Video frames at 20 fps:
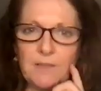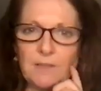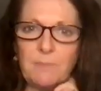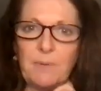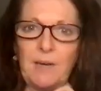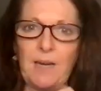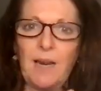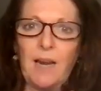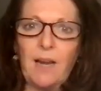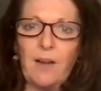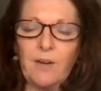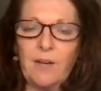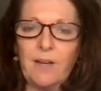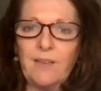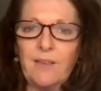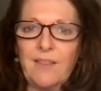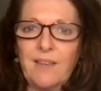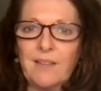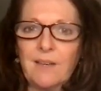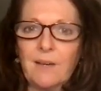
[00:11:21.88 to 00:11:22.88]
is a big
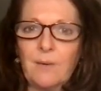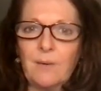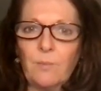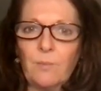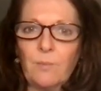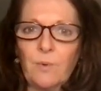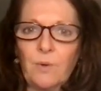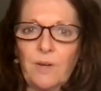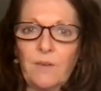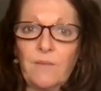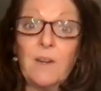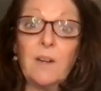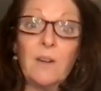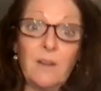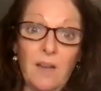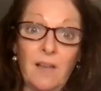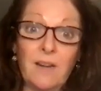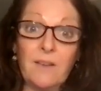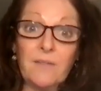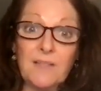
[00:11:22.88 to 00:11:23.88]
area that I would have a
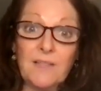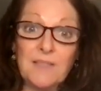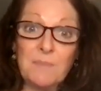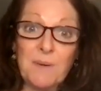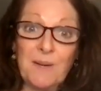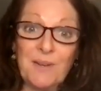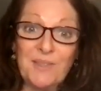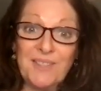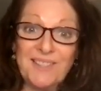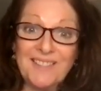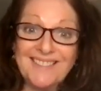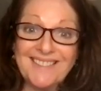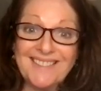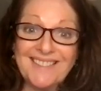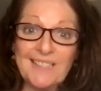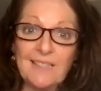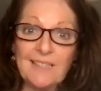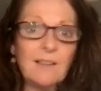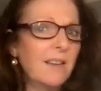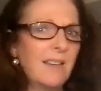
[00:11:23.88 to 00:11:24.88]
lot of experience
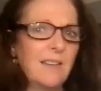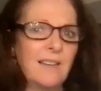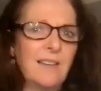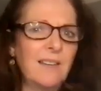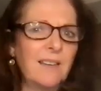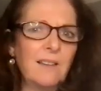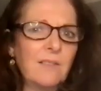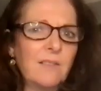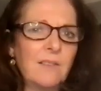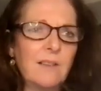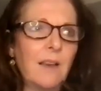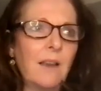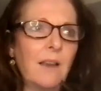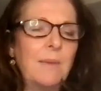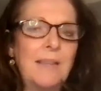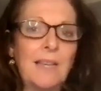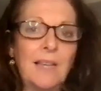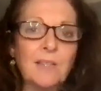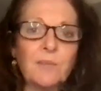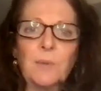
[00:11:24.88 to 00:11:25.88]
in. And I
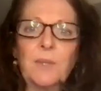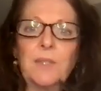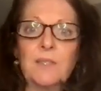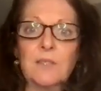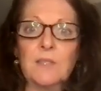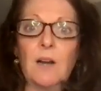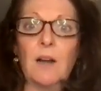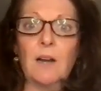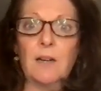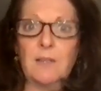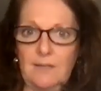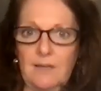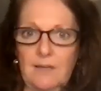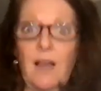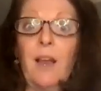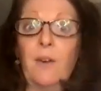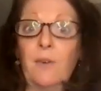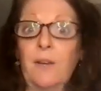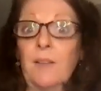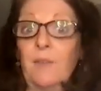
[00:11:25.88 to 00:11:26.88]
mean, that's where it starts,
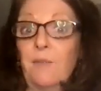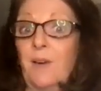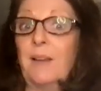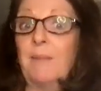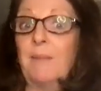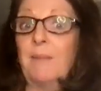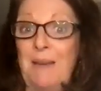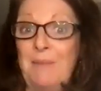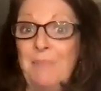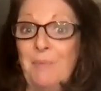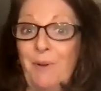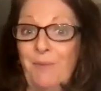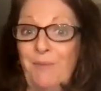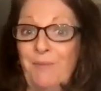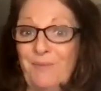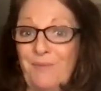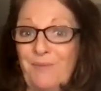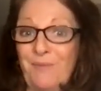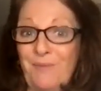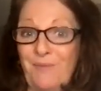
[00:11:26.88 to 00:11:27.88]
hiring the right people
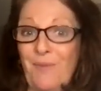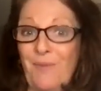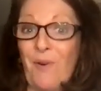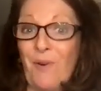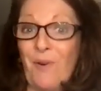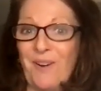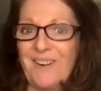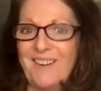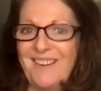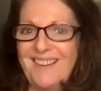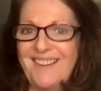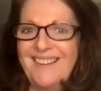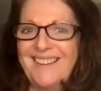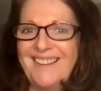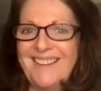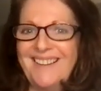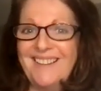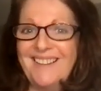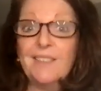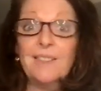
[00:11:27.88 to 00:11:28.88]
for
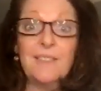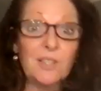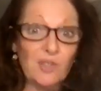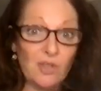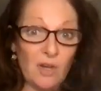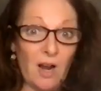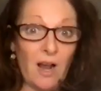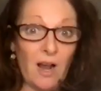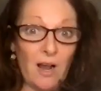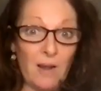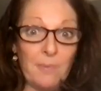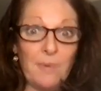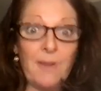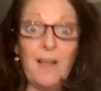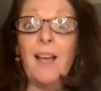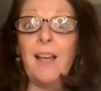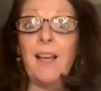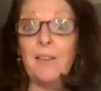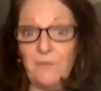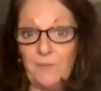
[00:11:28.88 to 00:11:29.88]
the job
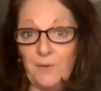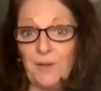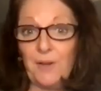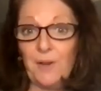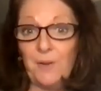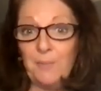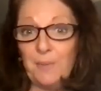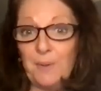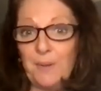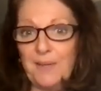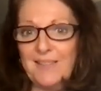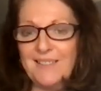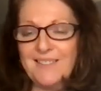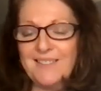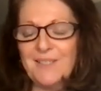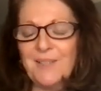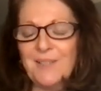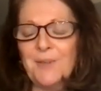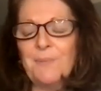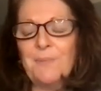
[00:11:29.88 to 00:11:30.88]
and for the company.
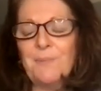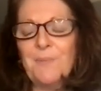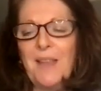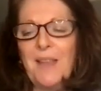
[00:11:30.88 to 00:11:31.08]
So